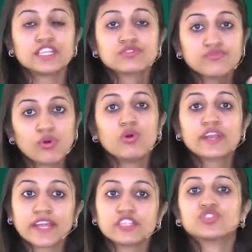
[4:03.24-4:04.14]
as
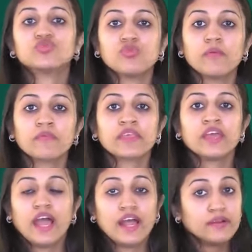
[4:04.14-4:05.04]
4H2O.
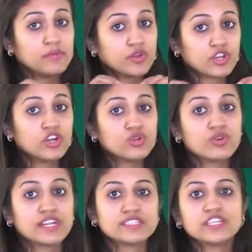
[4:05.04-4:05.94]
And, but you cannot do
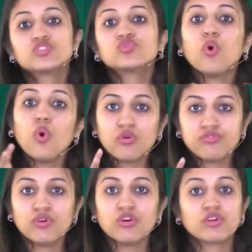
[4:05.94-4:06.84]
it as
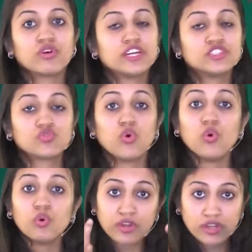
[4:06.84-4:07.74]
H2O4 or
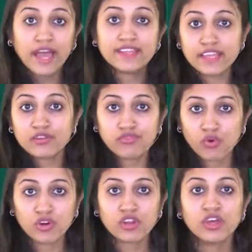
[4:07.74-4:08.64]
H2O and then
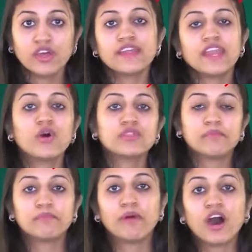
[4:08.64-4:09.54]
4. Now the
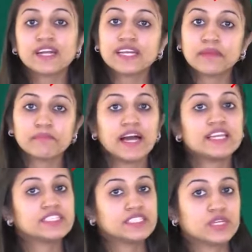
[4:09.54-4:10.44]
partly
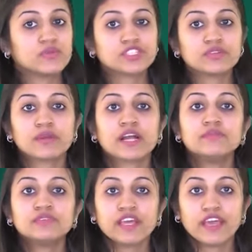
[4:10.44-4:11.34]
balanced equation
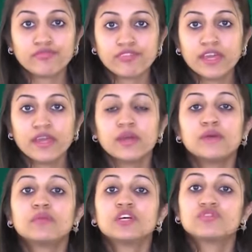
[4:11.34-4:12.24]
becomes Fe
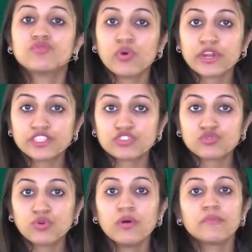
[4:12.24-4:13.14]
plus
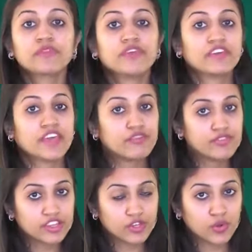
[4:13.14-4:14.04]
4H2O giving
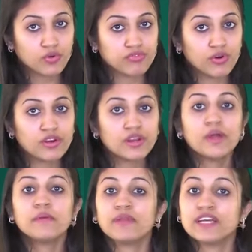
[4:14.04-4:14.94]
Fe3O4
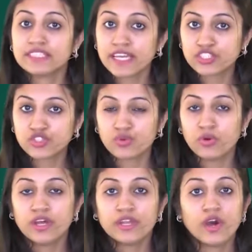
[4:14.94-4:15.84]
plus H2.
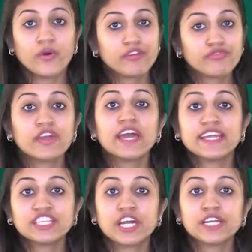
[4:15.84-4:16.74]
Now Fe and
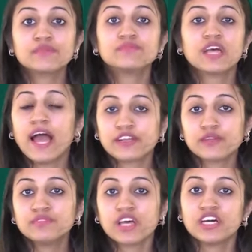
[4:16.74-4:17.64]
H items
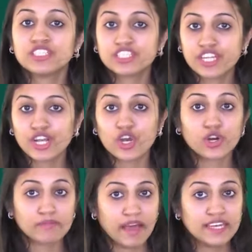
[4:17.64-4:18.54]
atoms are still
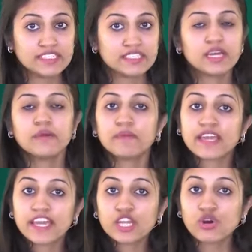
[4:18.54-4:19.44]
not balanced.
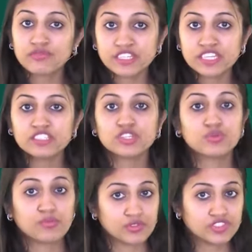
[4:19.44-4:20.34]
Pick any of these
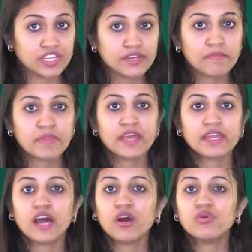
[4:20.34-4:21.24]
to proceed.
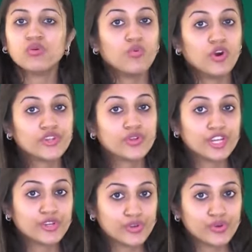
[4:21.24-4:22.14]
Now what you
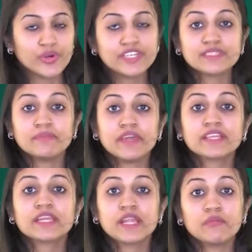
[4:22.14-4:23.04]
need to do is
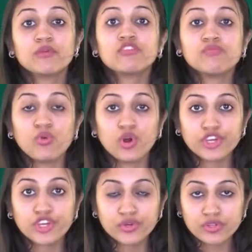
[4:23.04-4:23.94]
make the number of
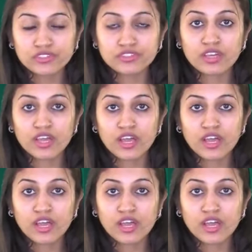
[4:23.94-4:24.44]
molecules